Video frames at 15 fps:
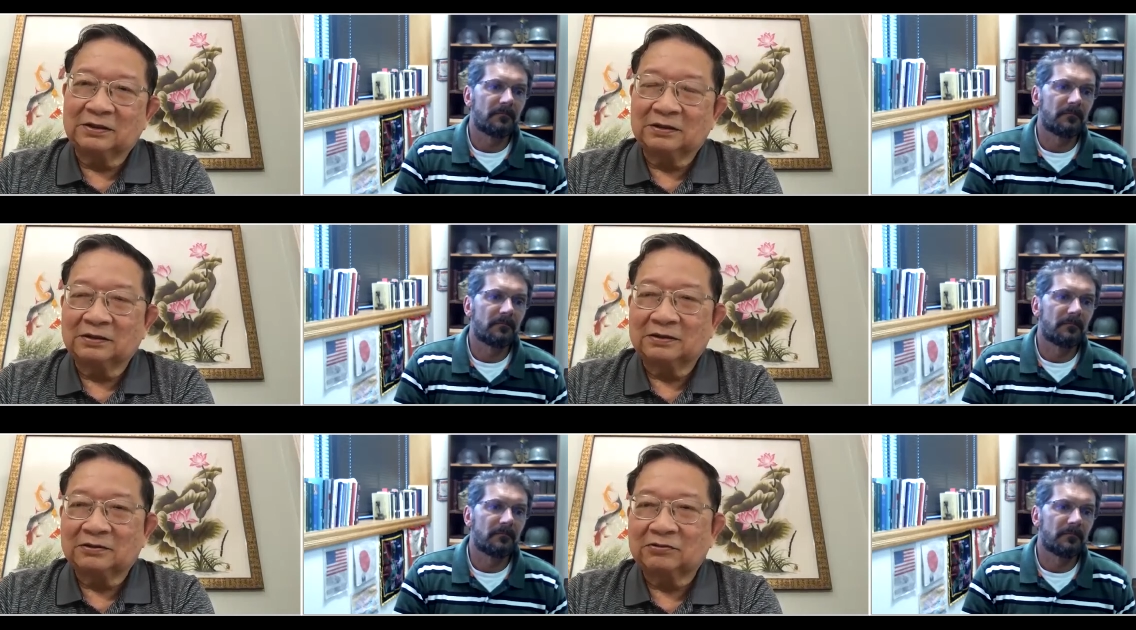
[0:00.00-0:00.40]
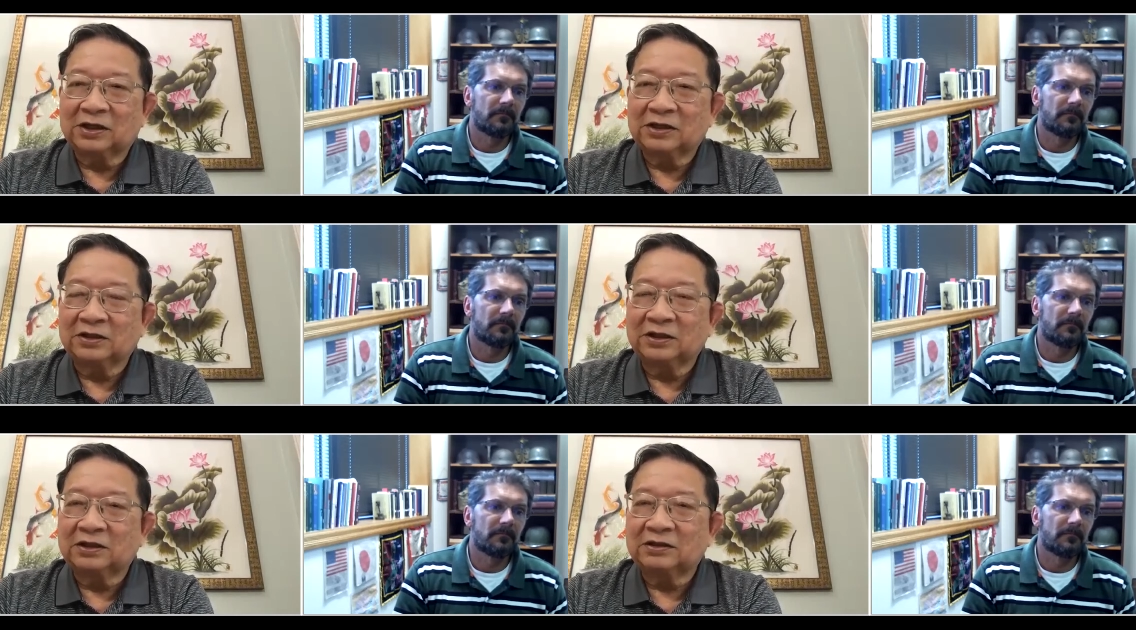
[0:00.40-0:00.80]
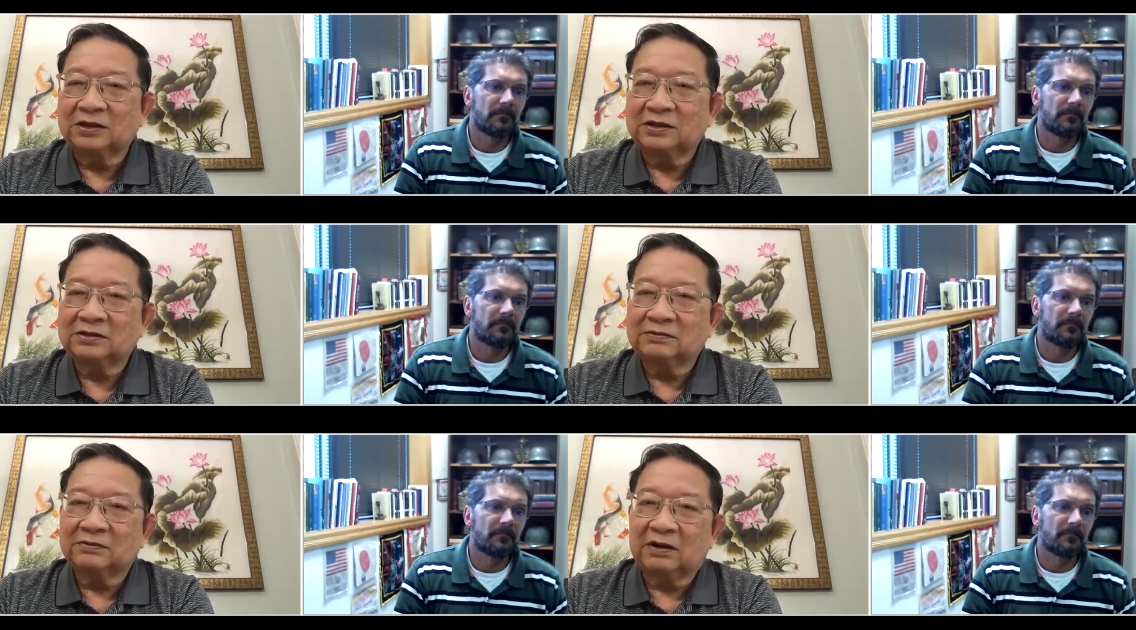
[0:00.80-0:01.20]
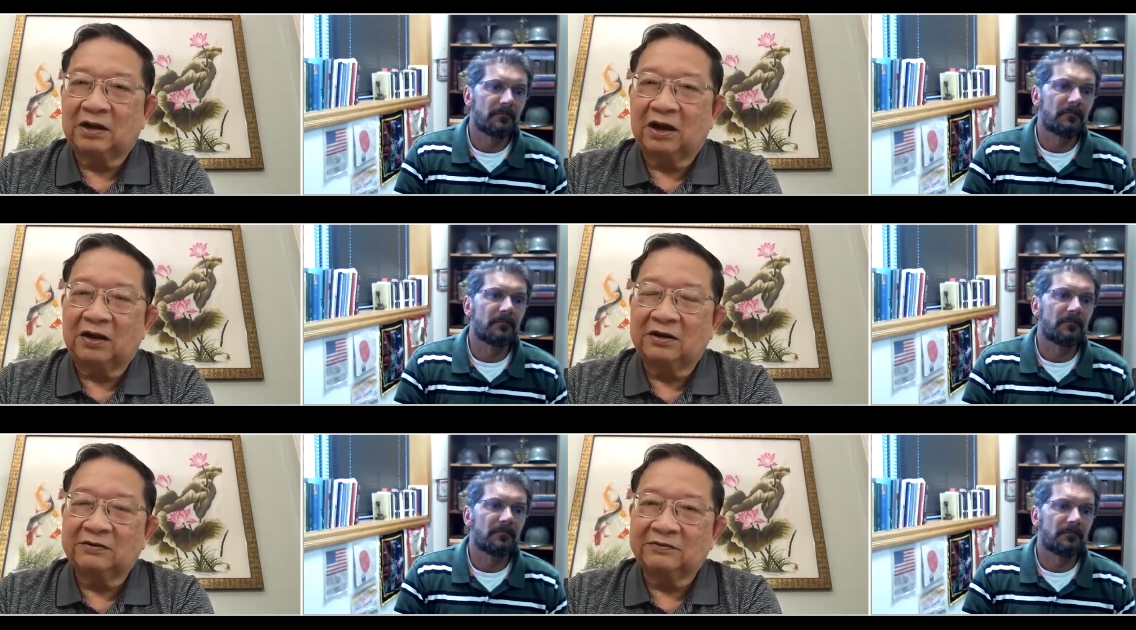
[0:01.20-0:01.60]
Speaker 1: try to get us
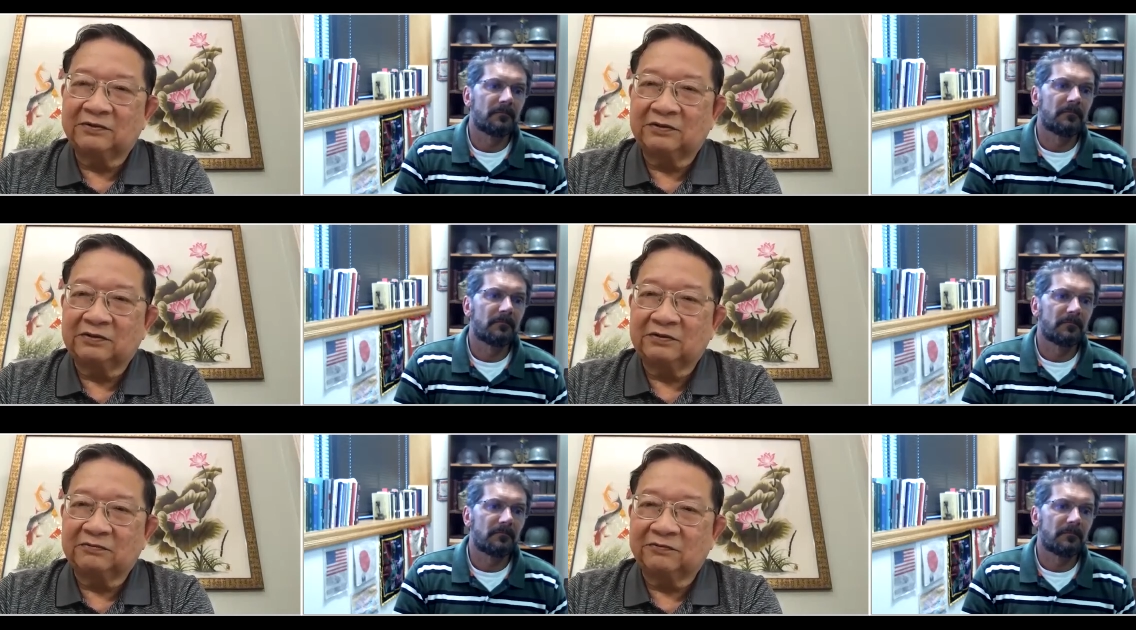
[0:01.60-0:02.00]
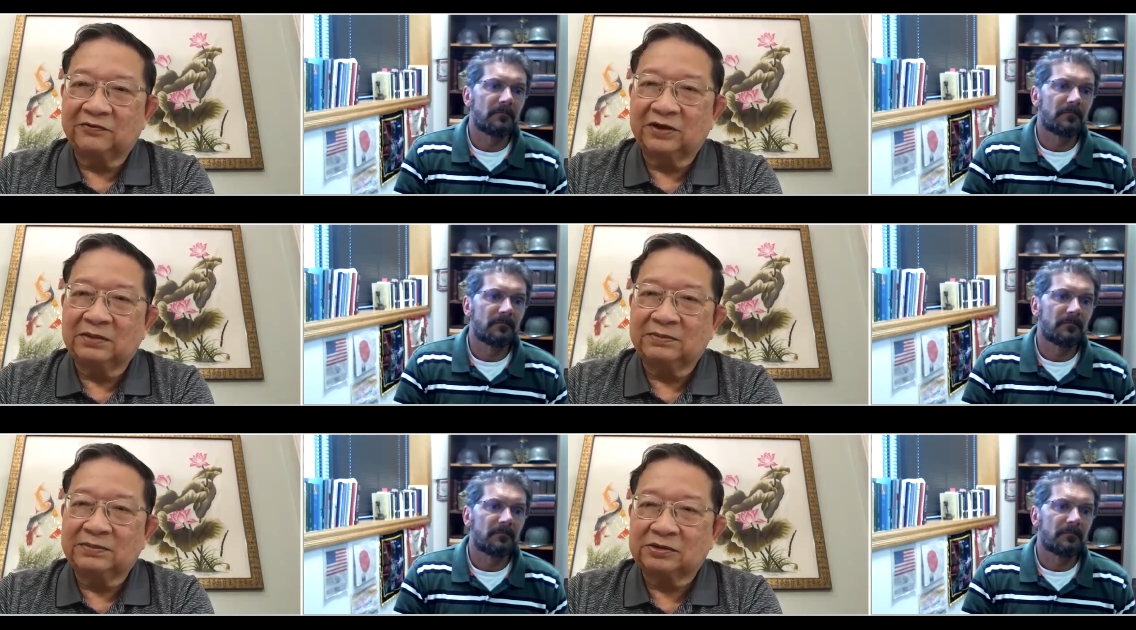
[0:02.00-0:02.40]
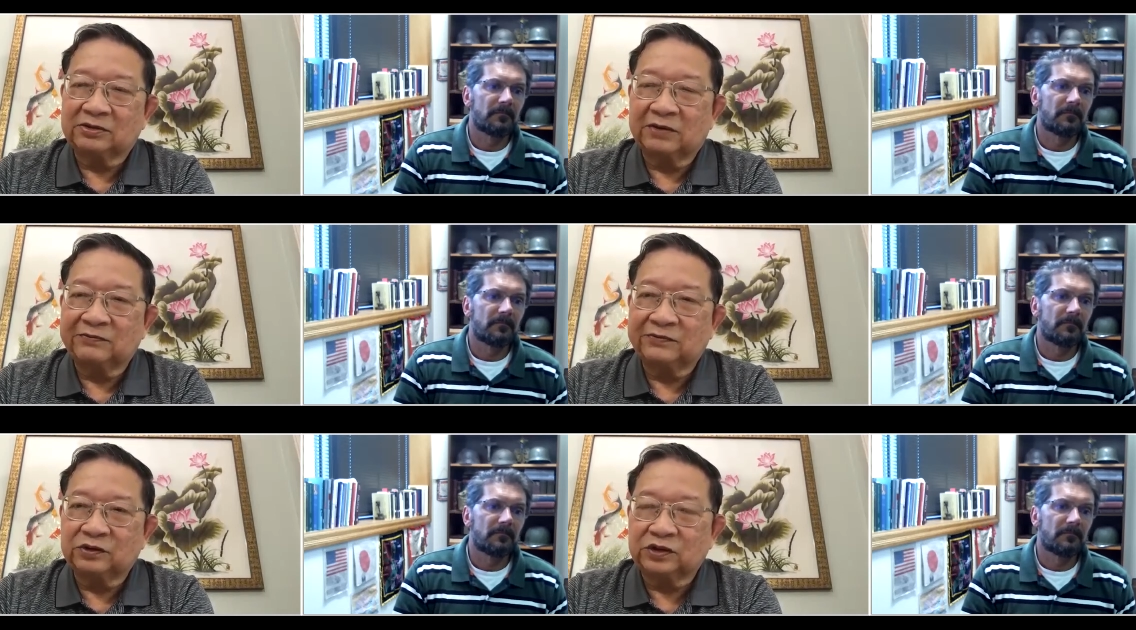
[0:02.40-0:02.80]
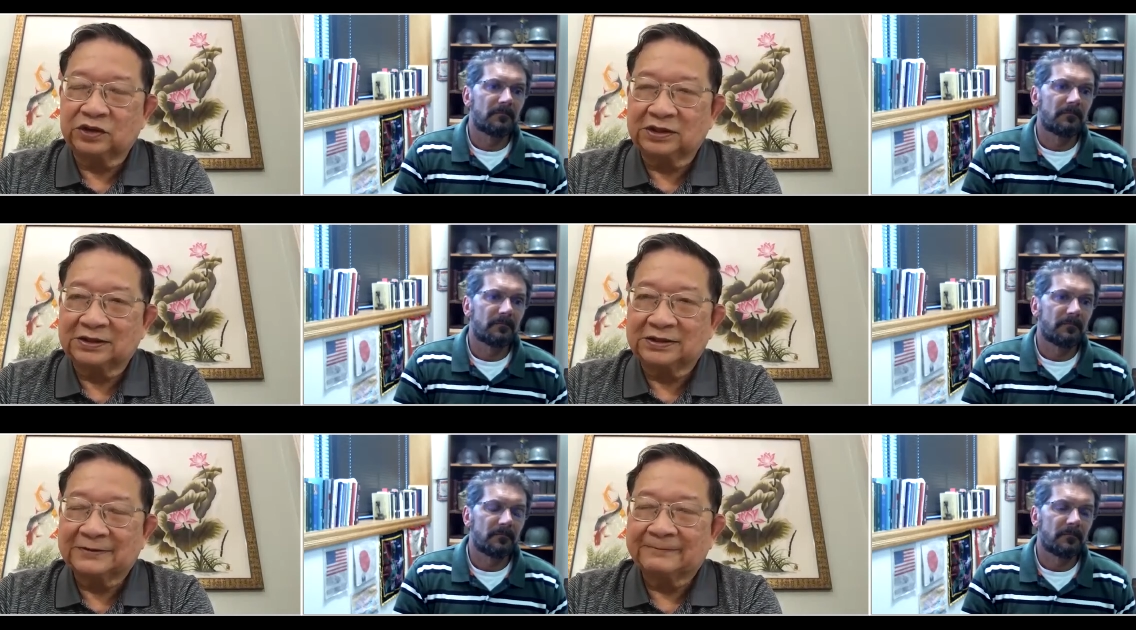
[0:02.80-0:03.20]
out of the Vietnamese
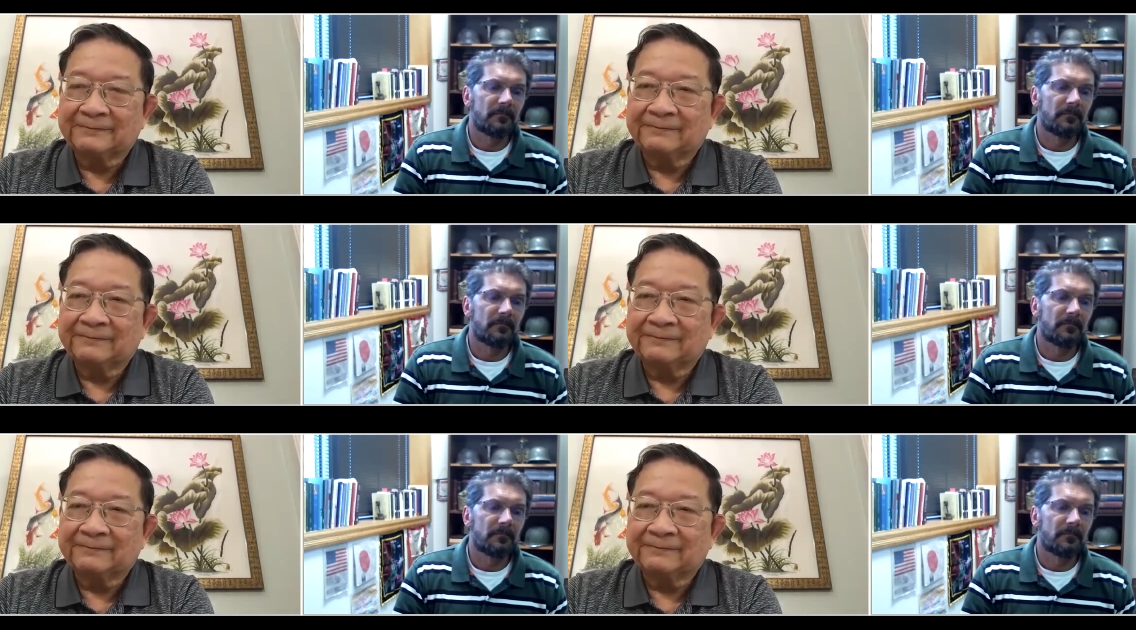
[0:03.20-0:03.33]
refugees.